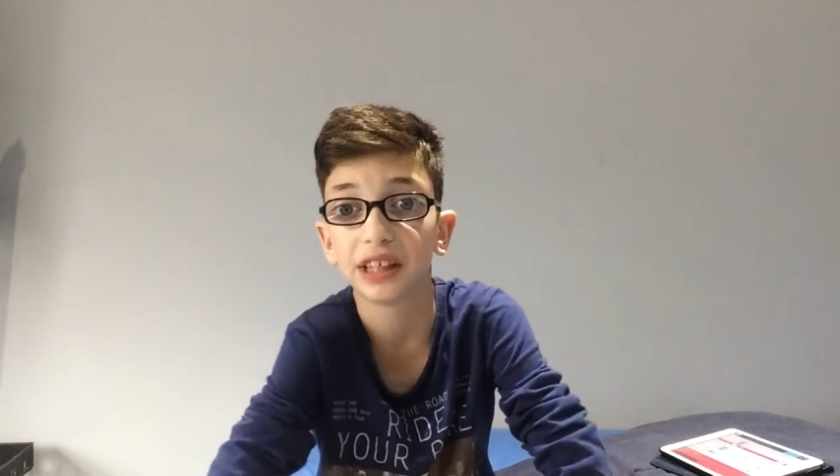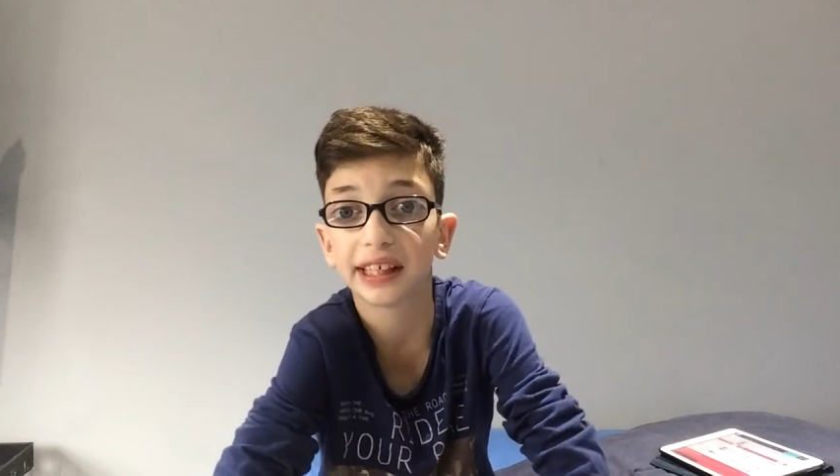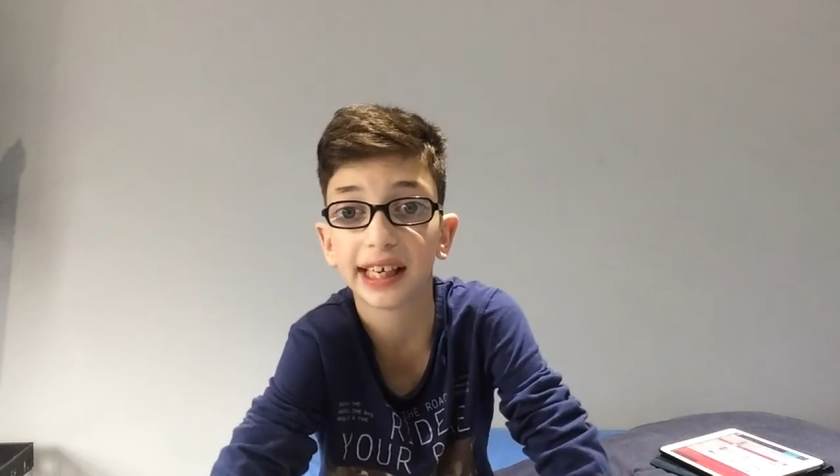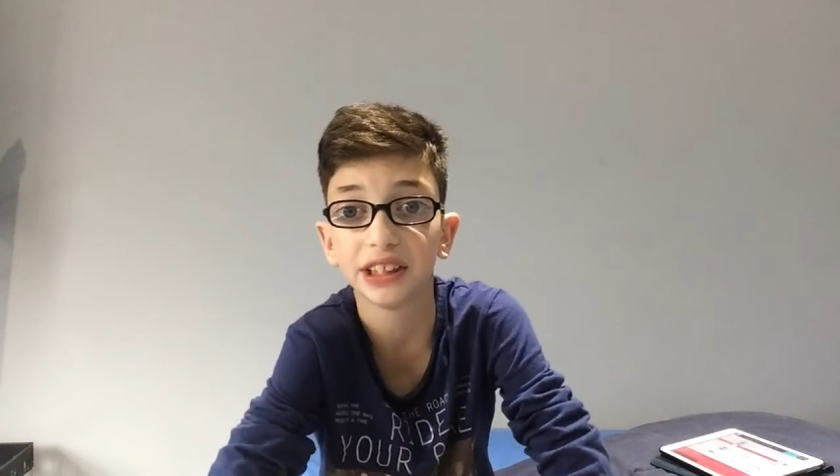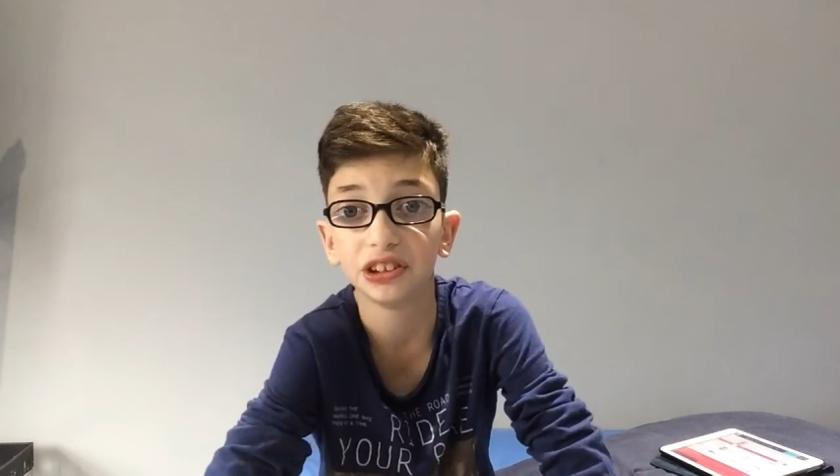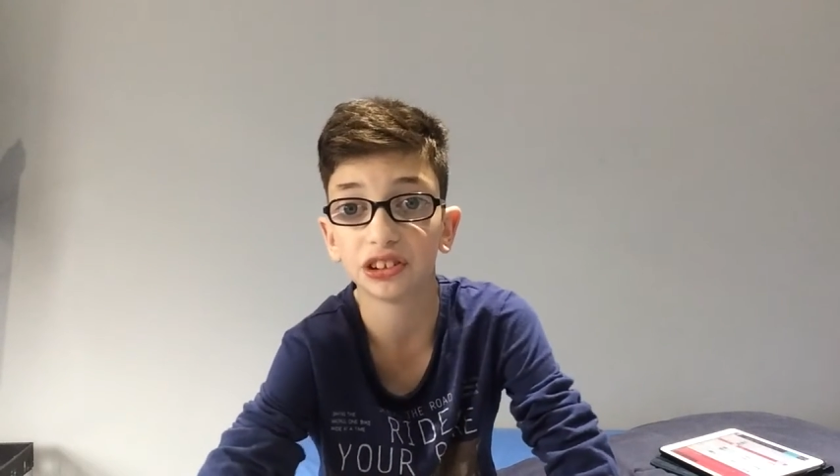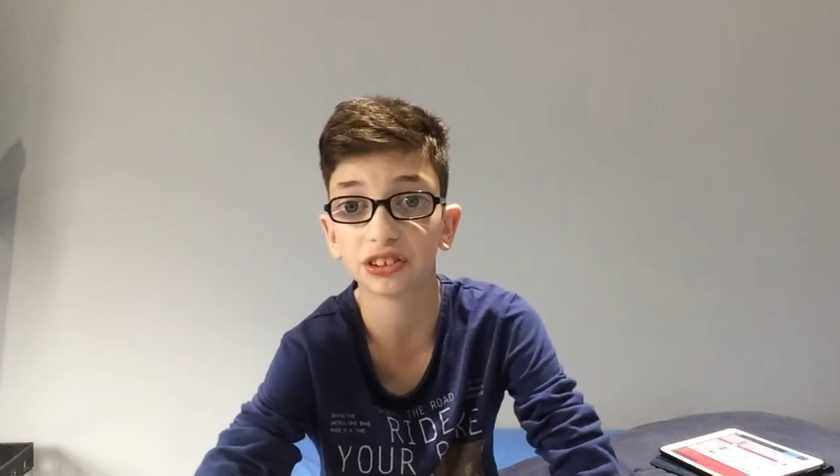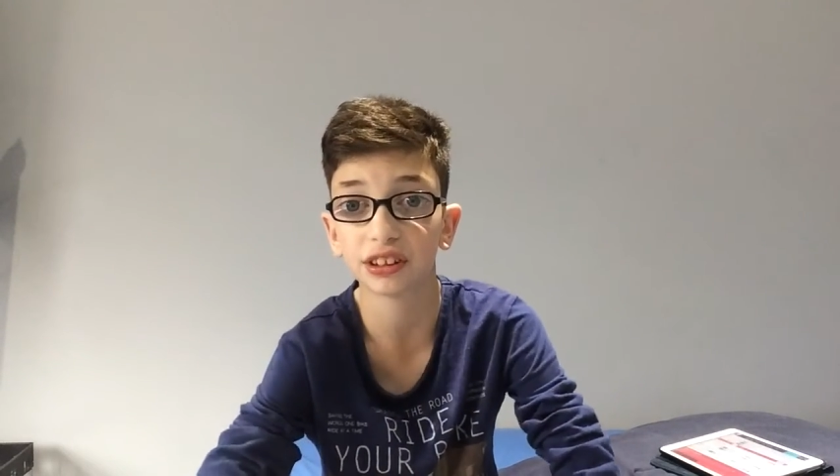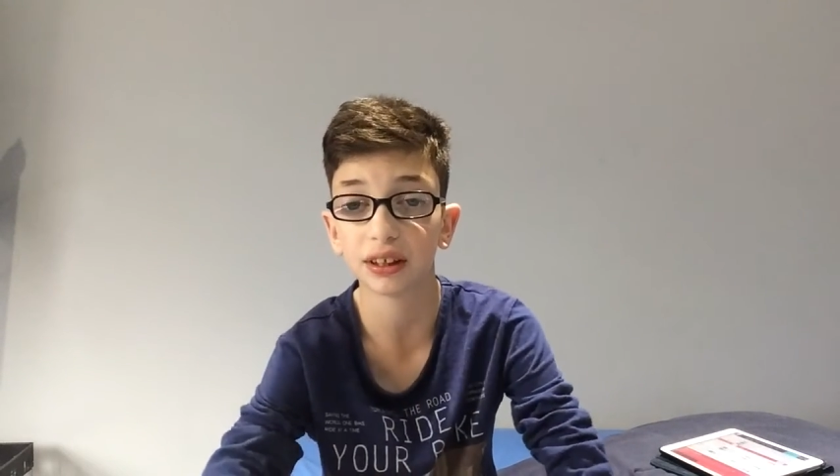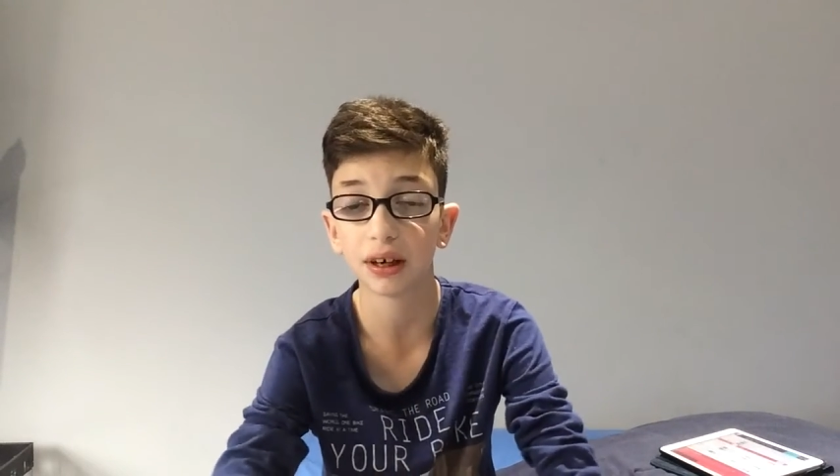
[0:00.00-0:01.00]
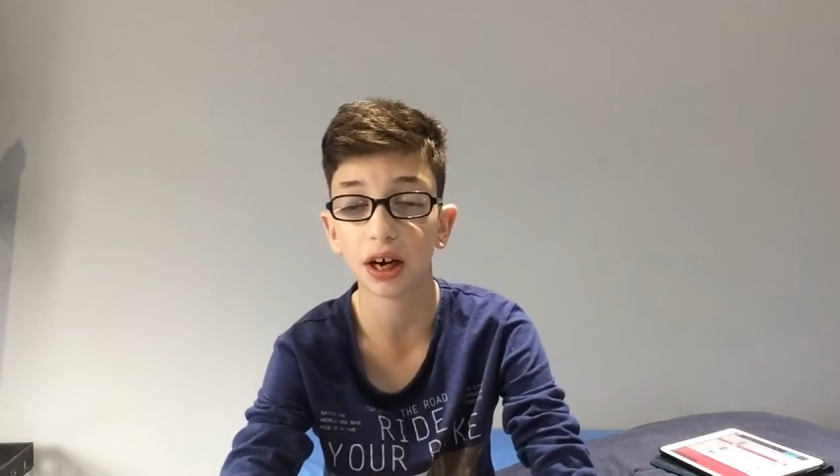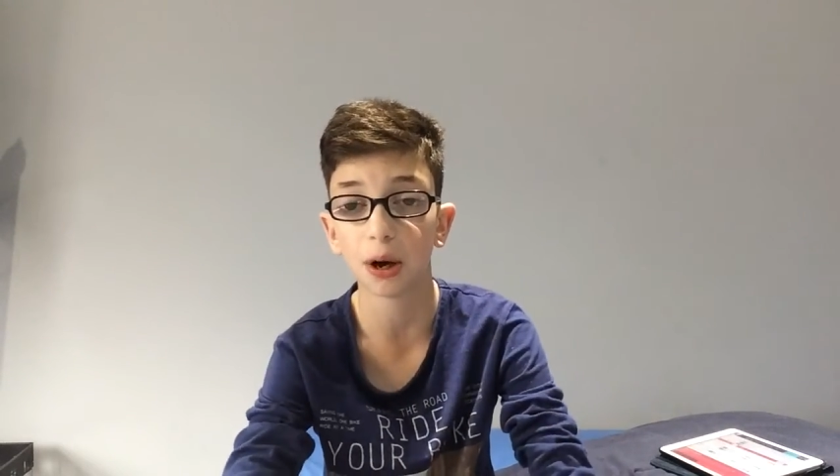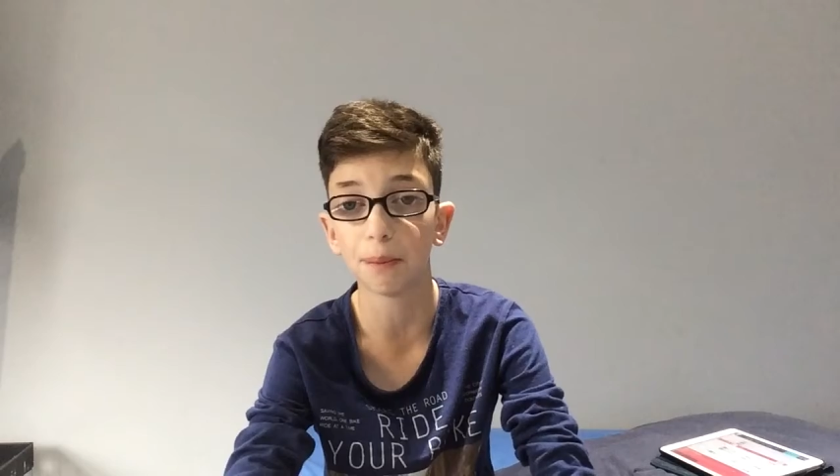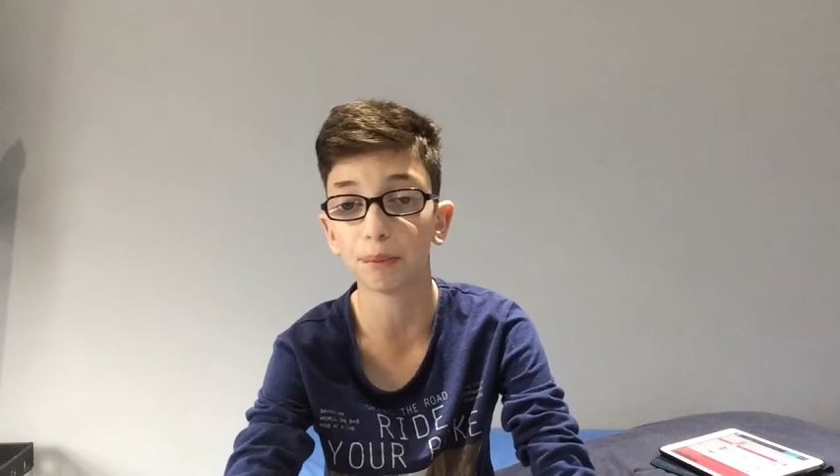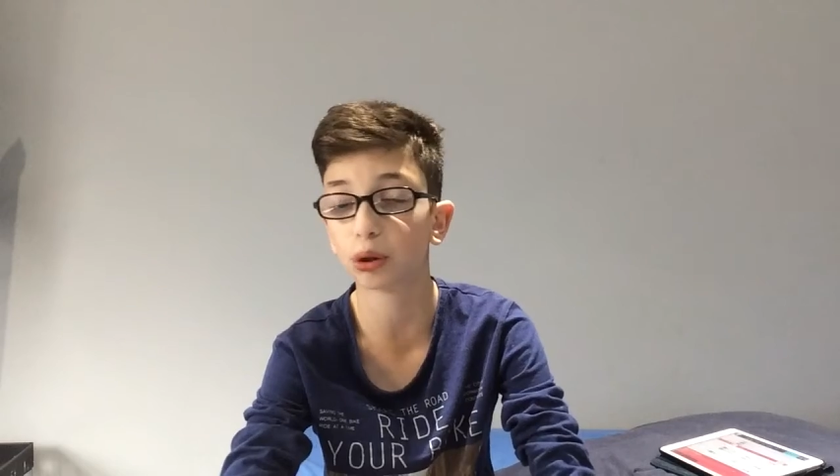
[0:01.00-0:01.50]
against
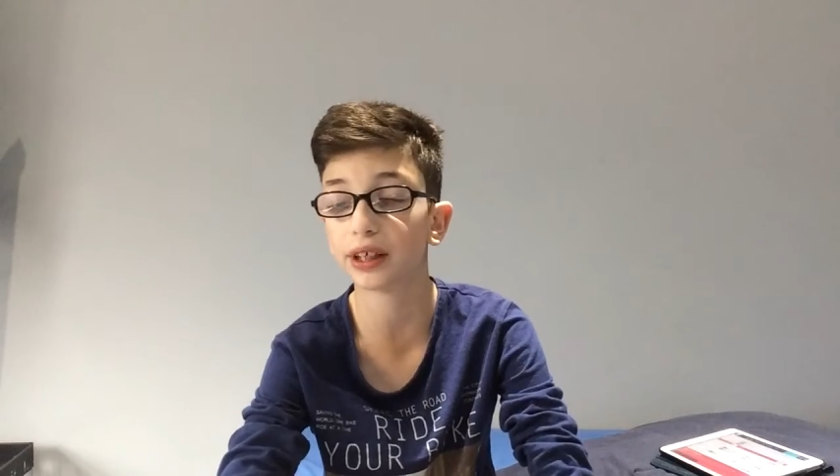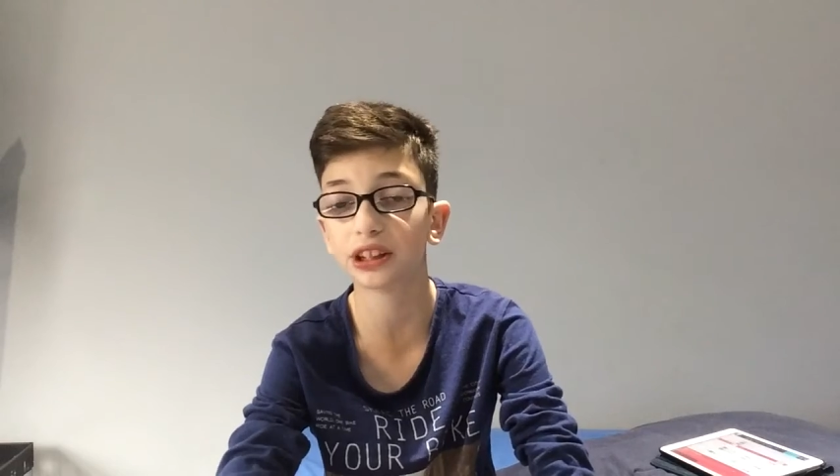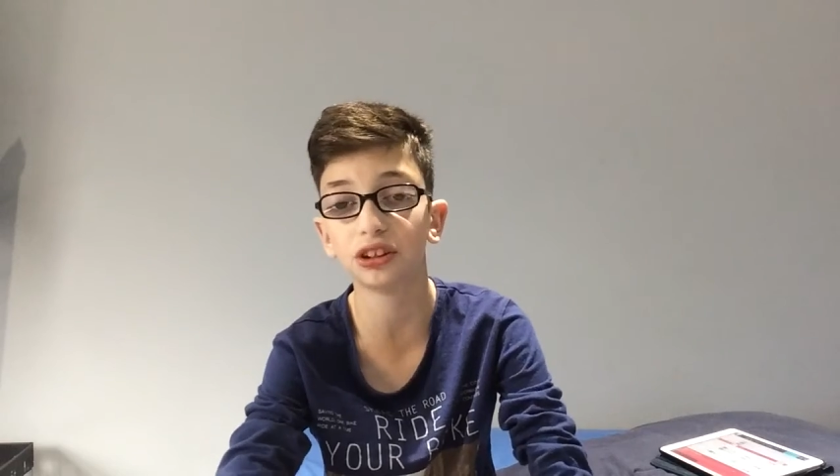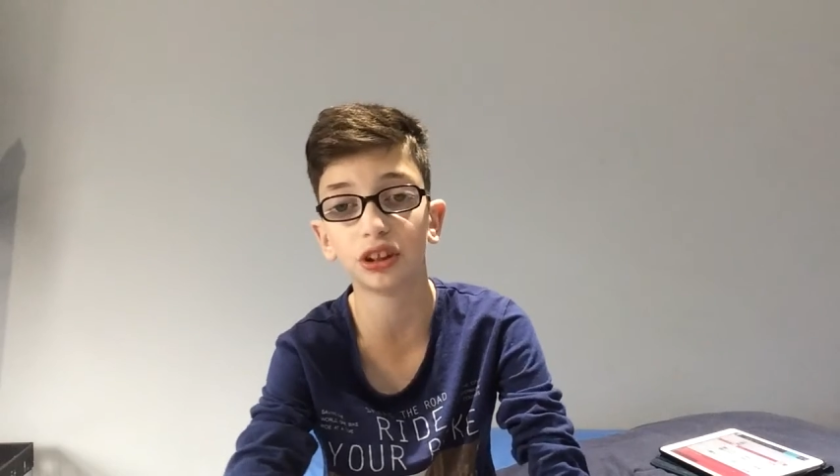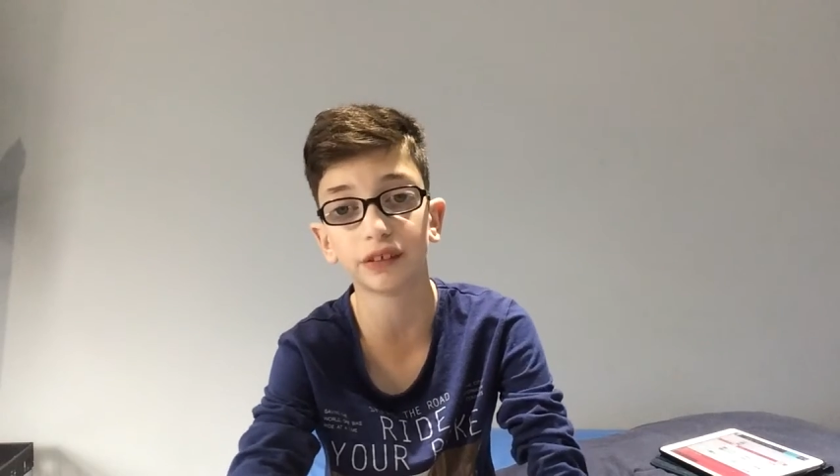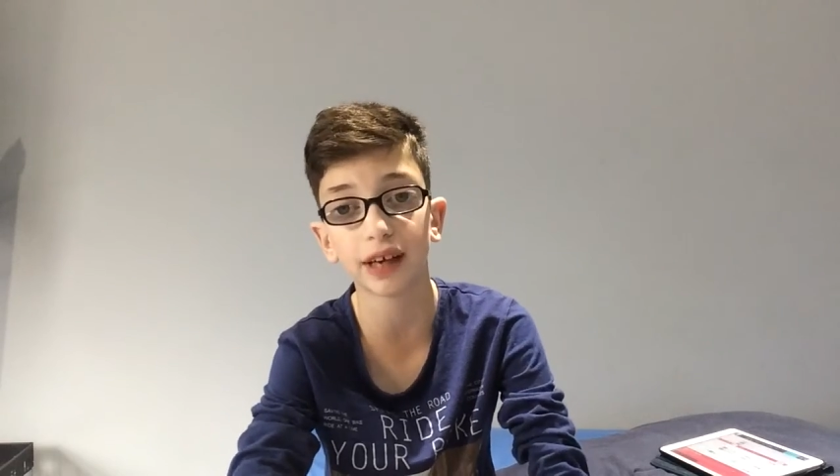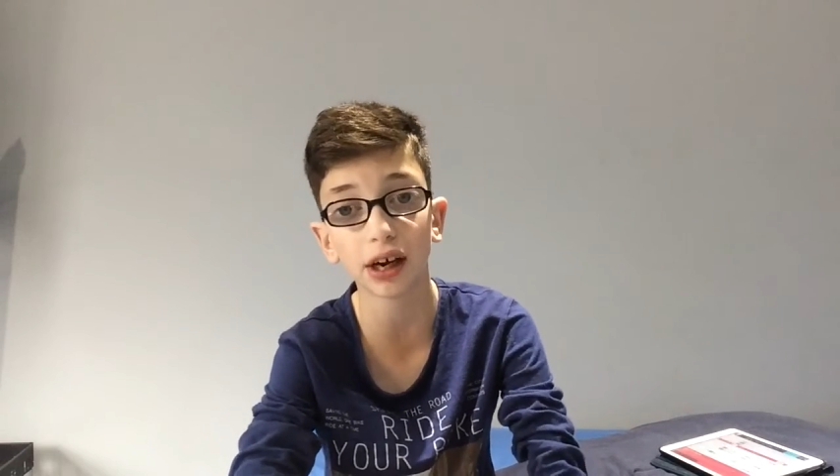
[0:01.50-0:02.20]
Brighton hove